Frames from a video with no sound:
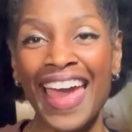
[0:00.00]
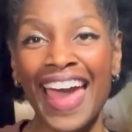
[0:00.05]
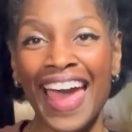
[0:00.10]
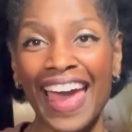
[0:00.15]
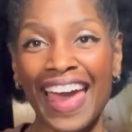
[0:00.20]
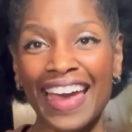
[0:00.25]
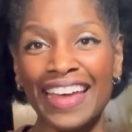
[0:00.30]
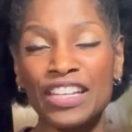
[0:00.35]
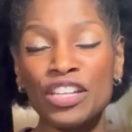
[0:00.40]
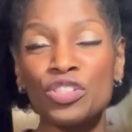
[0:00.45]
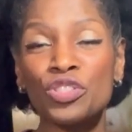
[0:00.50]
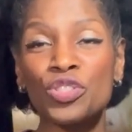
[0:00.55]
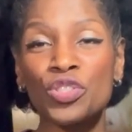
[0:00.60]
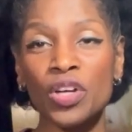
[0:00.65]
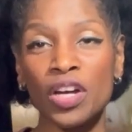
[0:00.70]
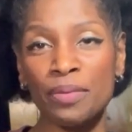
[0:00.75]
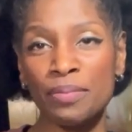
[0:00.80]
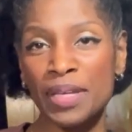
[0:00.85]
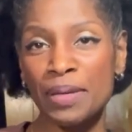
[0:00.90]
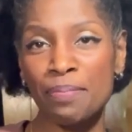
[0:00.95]
And
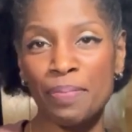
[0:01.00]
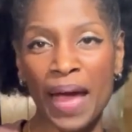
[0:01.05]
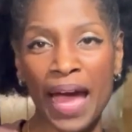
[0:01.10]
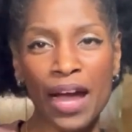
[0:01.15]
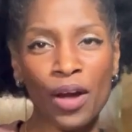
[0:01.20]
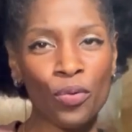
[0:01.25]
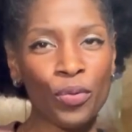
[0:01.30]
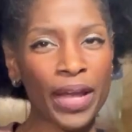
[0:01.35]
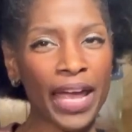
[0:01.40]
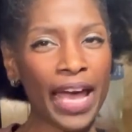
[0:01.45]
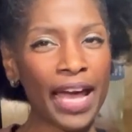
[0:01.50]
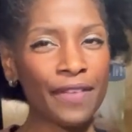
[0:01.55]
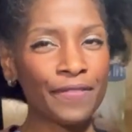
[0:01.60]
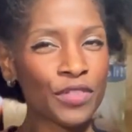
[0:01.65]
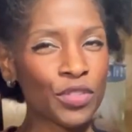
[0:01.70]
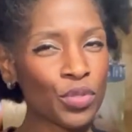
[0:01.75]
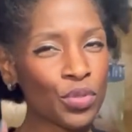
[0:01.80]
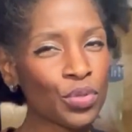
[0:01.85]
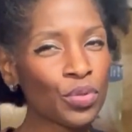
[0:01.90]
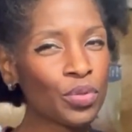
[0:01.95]
join me back. We have
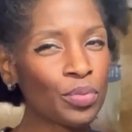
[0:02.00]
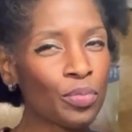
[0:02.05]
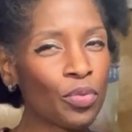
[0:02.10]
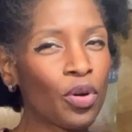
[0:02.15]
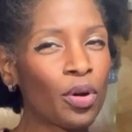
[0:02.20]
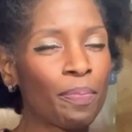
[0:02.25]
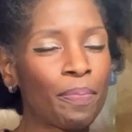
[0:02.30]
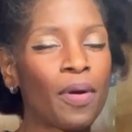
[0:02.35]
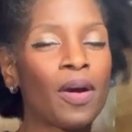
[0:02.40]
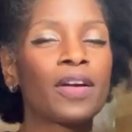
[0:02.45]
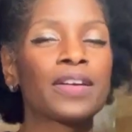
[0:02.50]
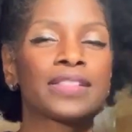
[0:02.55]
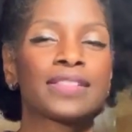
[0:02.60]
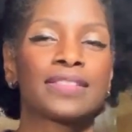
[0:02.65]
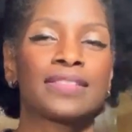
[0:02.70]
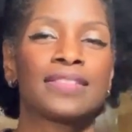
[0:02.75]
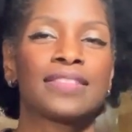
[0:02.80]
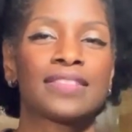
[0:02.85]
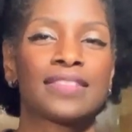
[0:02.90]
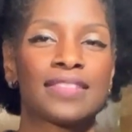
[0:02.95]
two more parts
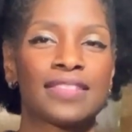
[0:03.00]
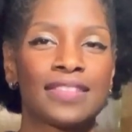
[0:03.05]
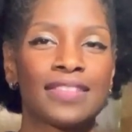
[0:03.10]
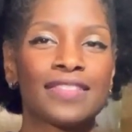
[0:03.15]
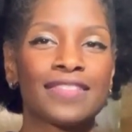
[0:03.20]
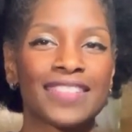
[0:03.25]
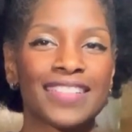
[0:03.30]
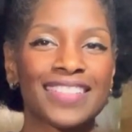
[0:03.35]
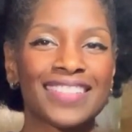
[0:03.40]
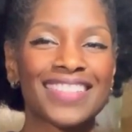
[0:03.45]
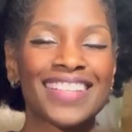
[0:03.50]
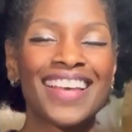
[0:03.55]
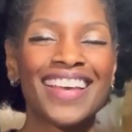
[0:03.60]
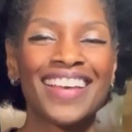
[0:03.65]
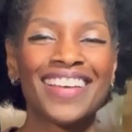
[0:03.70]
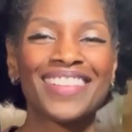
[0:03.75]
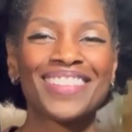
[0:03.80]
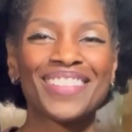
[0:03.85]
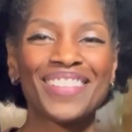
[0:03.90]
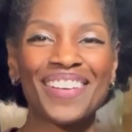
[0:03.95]
in this series
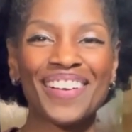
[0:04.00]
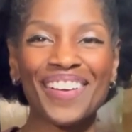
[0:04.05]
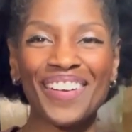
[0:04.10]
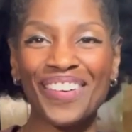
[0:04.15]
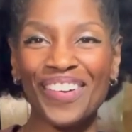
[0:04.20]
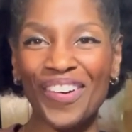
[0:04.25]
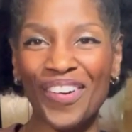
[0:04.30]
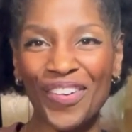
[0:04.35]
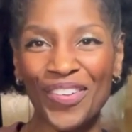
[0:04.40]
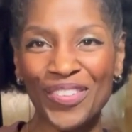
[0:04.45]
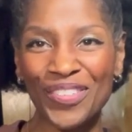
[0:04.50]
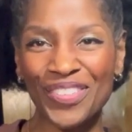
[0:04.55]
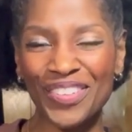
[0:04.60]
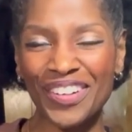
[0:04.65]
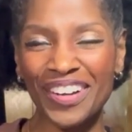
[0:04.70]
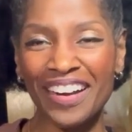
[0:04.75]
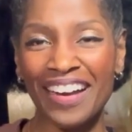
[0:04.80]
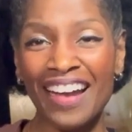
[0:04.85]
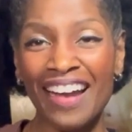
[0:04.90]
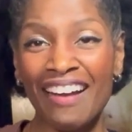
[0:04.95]
to go
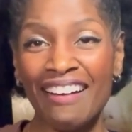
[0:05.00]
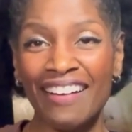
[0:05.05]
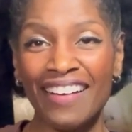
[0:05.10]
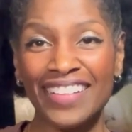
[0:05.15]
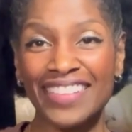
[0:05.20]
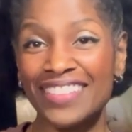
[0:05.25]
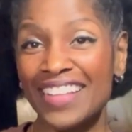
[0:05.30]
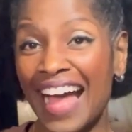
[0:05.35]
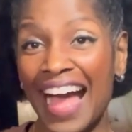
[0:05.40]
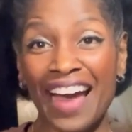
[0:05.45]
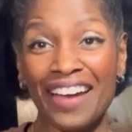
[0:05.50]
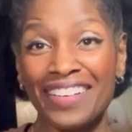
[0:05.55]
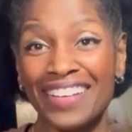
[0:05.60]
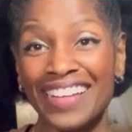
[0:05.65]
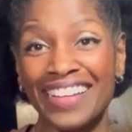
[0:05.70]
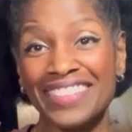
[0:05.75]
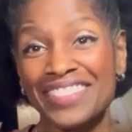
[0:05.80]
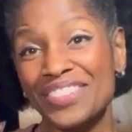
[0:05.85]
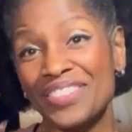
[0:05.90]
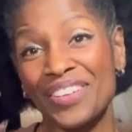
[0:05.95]
over and how to
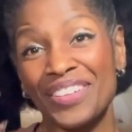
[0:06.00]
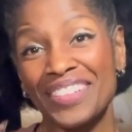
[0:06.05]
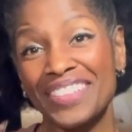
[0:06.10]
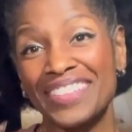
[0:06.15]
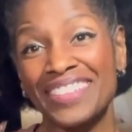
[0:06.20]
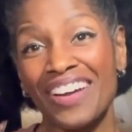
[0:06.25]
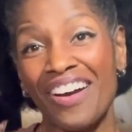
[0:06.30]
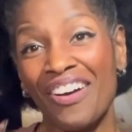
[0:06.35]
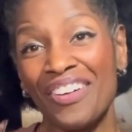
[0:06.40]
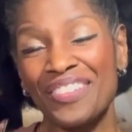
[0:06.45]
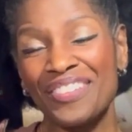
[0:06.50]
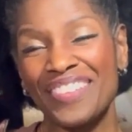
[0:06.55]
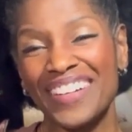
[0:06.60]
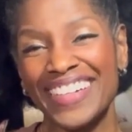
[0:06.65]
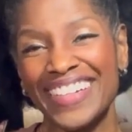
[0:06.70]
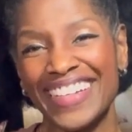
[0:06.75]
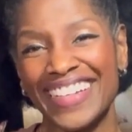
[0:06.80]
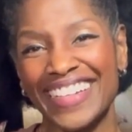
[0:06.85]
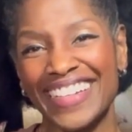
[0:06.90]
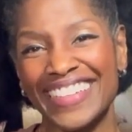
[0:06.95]
get started on
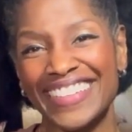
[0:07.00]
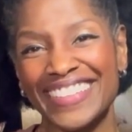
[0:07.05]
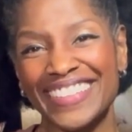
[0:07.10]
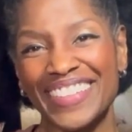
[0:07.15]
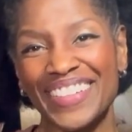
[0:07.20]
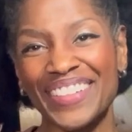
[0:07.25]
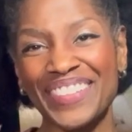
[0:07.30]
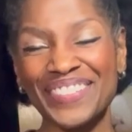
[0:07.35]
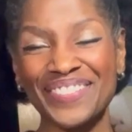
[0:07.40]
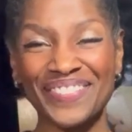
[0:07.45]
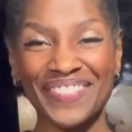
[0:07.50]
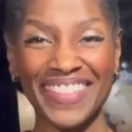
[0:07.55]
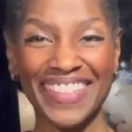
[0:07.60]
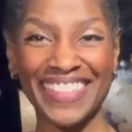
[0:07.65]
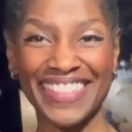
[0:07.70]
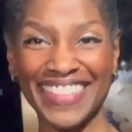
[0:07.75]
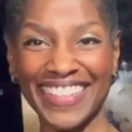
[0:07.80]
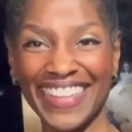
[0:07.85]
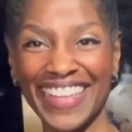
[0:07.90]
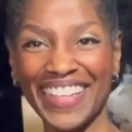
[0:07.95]
running. So
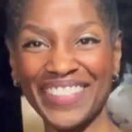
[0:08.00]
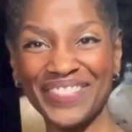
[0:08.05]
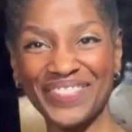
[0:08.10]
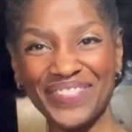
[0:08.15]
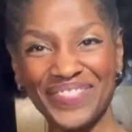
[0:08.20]
see you then.